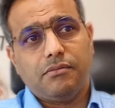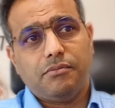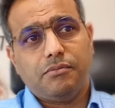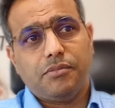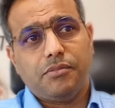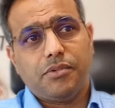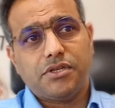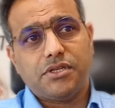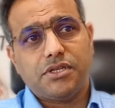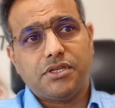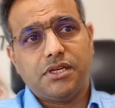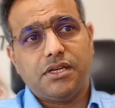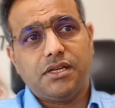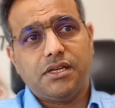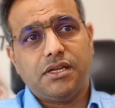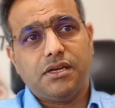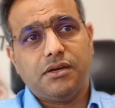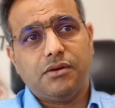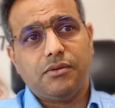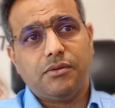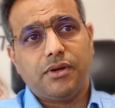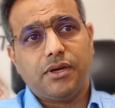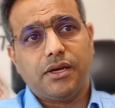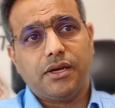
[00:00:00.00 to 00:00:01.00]

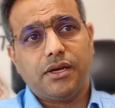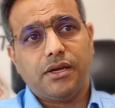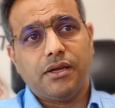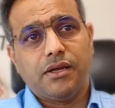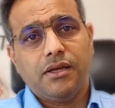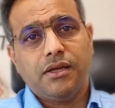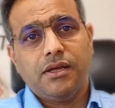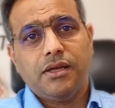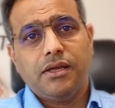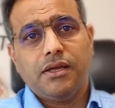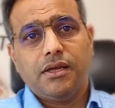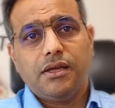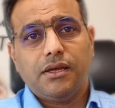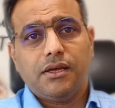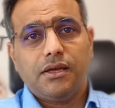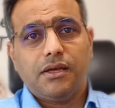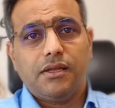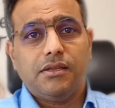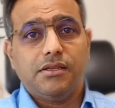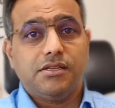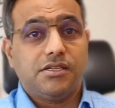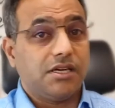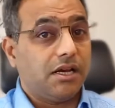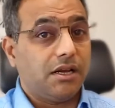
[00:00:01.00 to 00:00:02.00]
procedure where
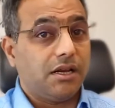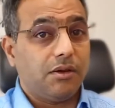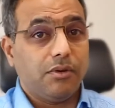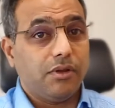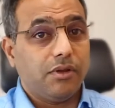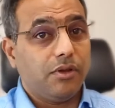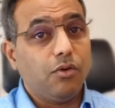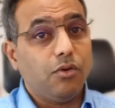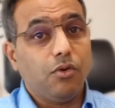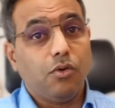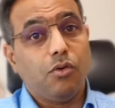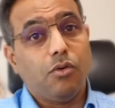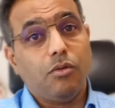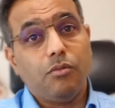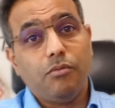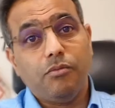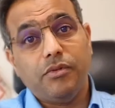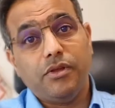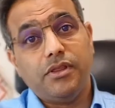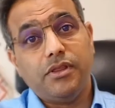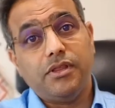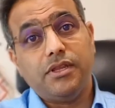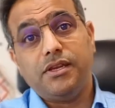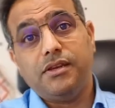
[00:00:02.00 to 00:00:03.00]
the child will go home
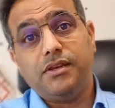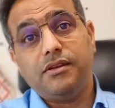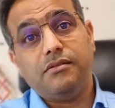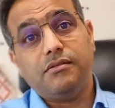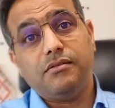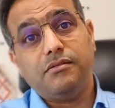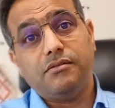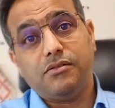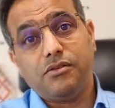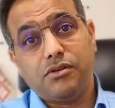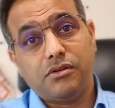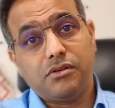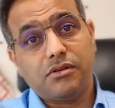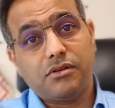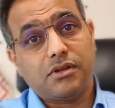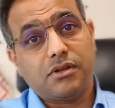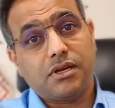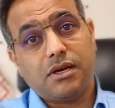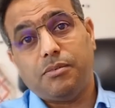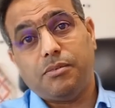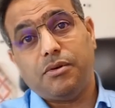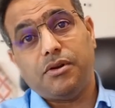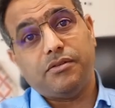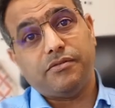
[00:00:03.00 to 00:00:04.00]
within a
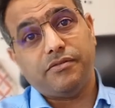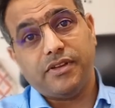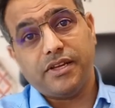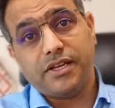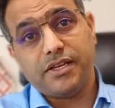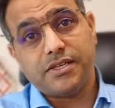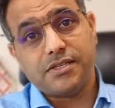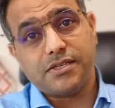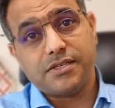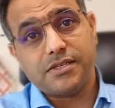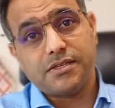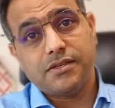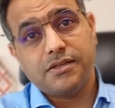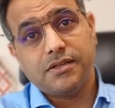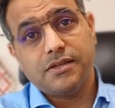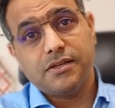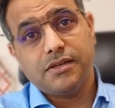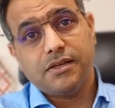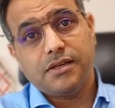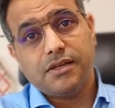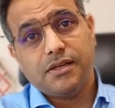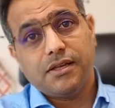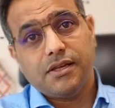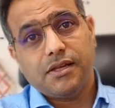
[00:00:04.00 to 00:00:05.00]
couple of days.
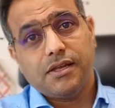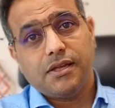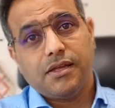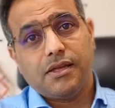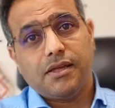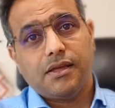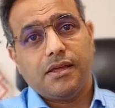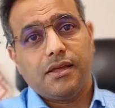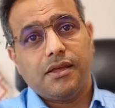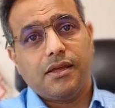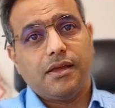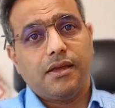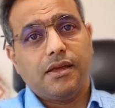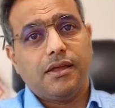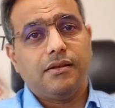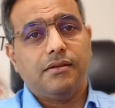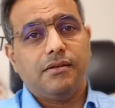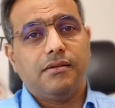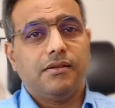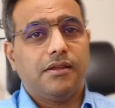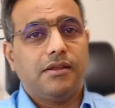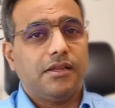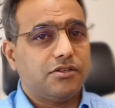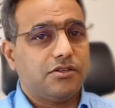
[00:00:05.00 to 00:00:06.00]

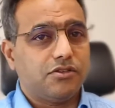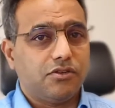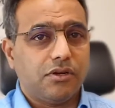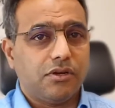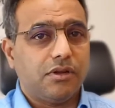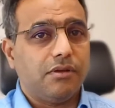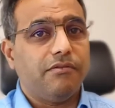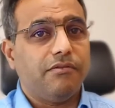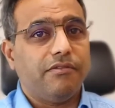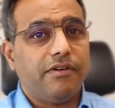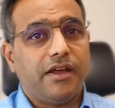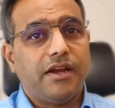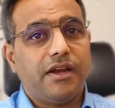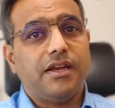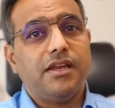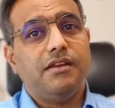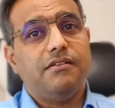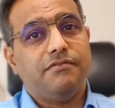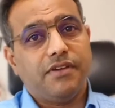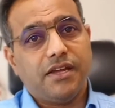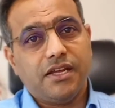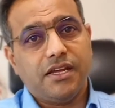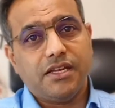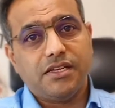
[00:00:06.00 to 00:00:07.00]
And it's not a very
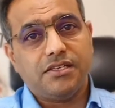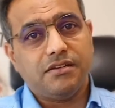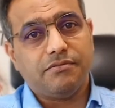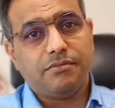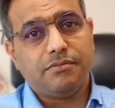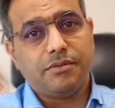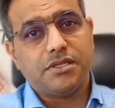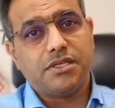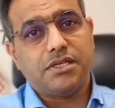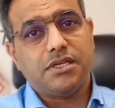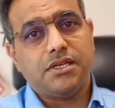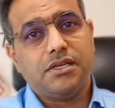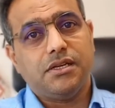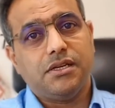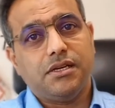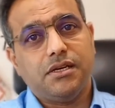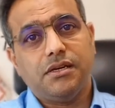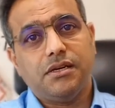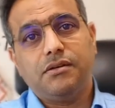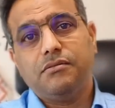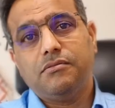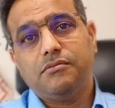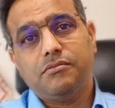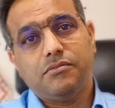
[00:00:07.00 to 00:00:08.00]
invasive
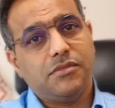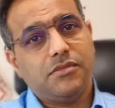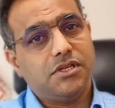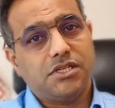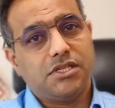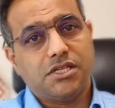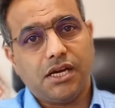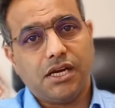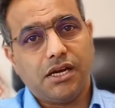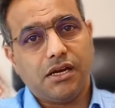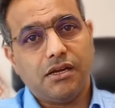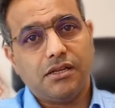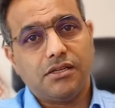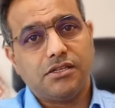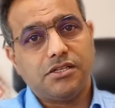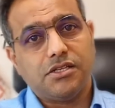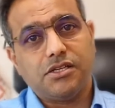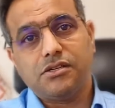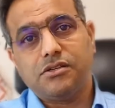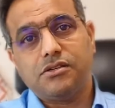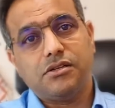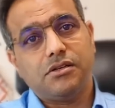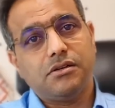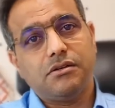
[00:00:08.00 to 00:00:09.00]
procedure. The
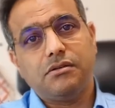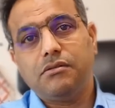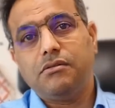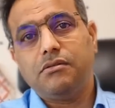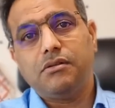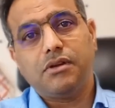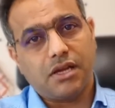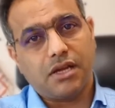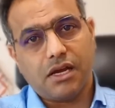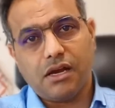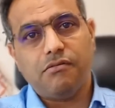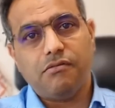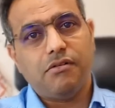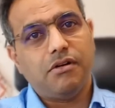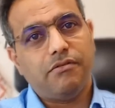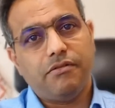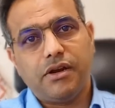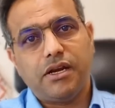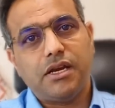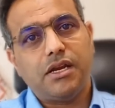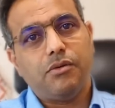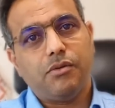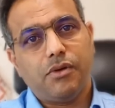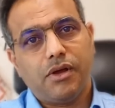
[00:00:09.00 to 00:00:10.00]
children recover
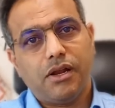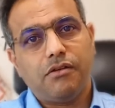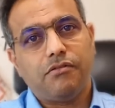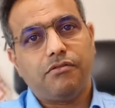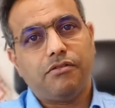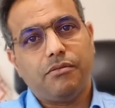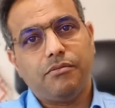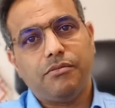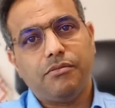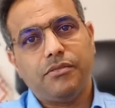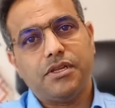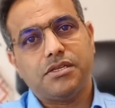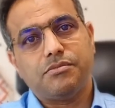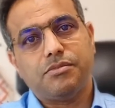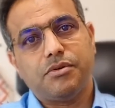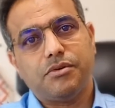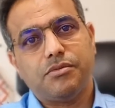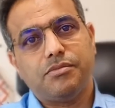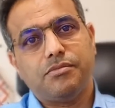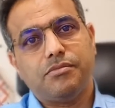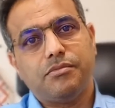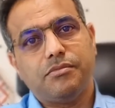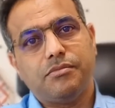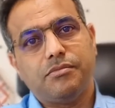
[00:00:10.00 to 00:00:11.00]
very well from
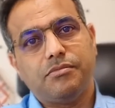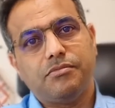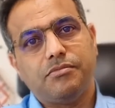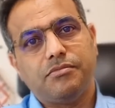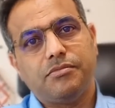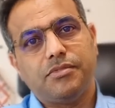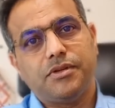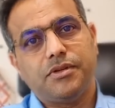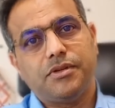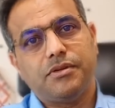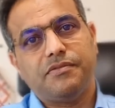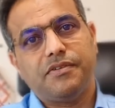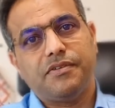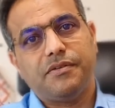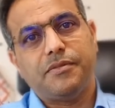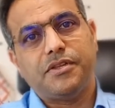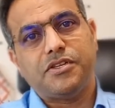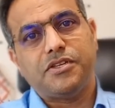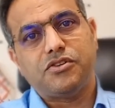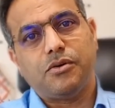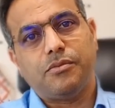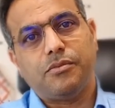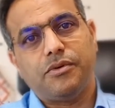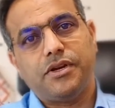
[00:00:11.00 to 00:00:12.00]

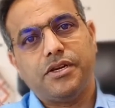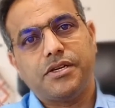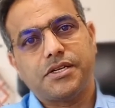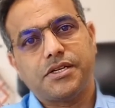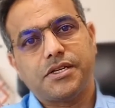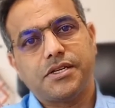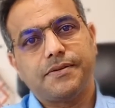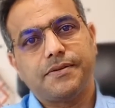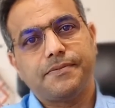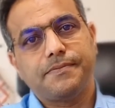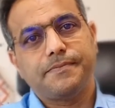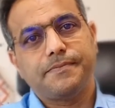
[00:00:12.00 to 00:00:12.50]
this operation.